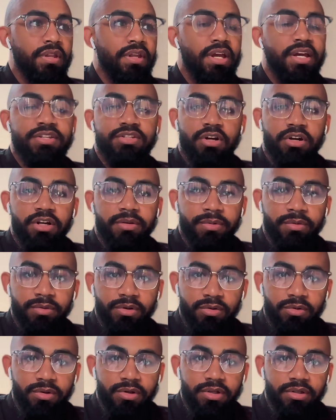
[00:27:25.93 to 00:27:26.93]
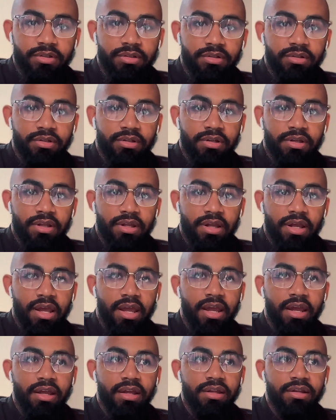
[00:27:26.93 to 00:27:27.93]
has already been recorded
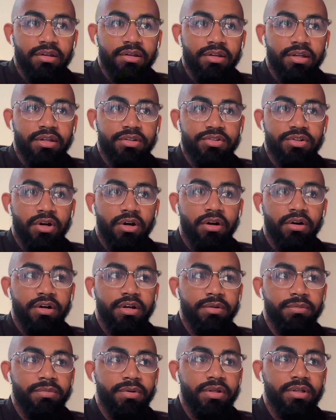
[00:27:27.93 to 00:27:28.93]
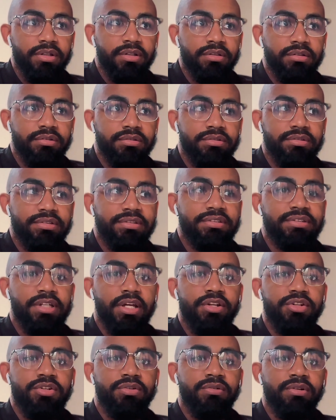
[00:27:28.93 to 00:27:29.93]
and it's already been
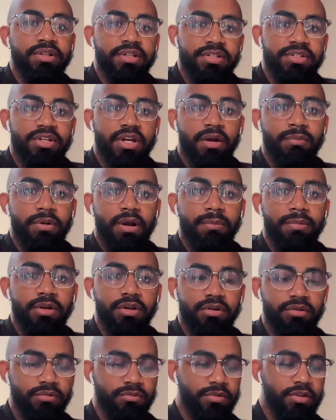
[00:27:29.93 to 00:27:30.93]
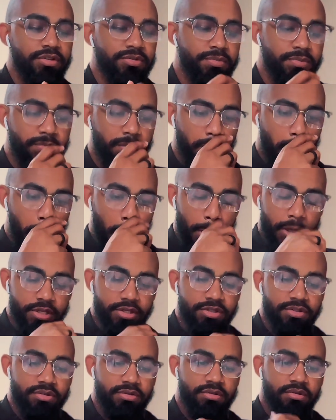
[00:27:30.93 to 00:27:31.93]
set to release. I'm probably gonna
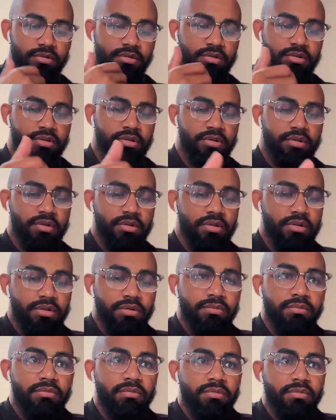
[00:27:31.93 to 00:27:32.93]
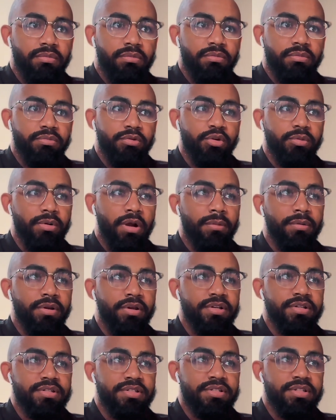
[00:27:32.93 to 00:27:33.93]
it's you're probably
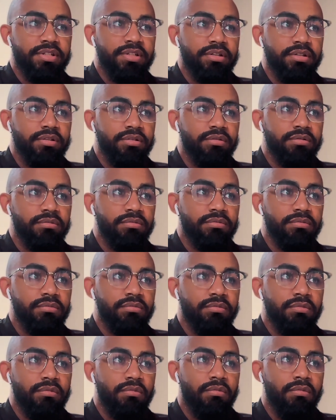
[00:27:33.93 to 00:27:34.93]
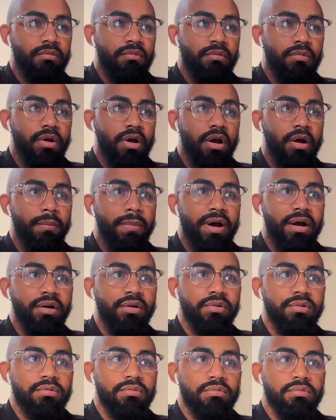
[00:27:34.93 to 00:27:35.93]
gonna see it
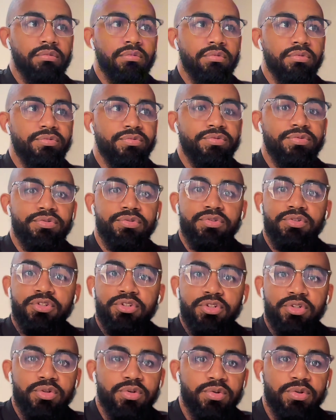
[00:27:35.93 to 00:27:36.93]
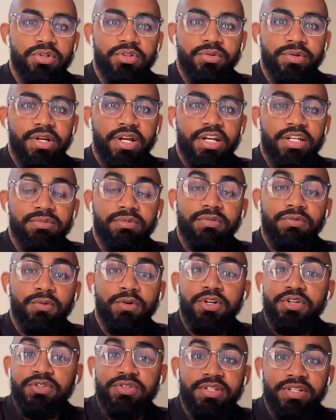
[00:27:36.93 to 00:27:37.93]
about 2 to 3 days before
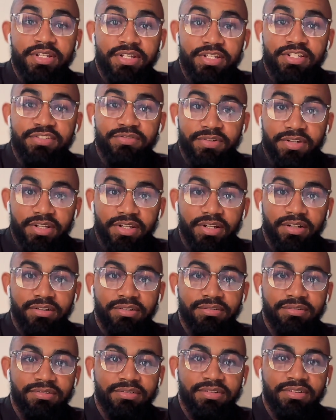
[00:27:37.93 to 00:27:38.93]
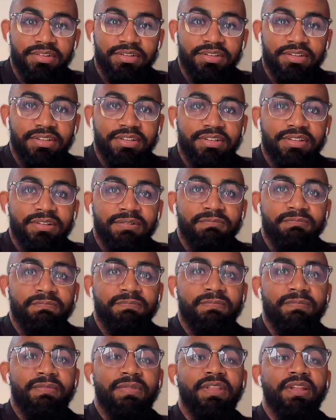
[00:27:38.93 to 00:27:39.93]
you see this video.
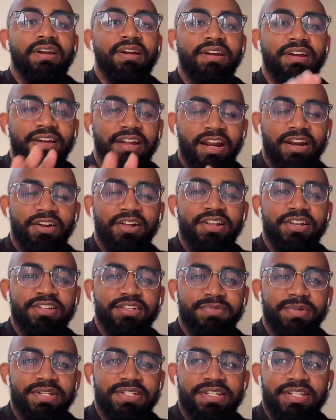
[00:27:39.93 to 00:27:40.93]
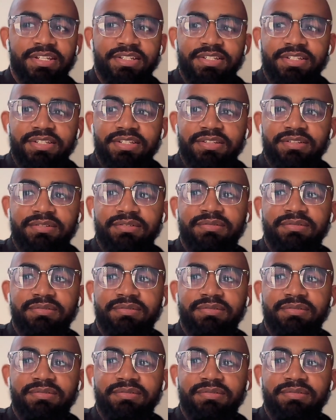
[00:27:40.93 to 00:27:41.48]
Again, I know that doesn't make sense.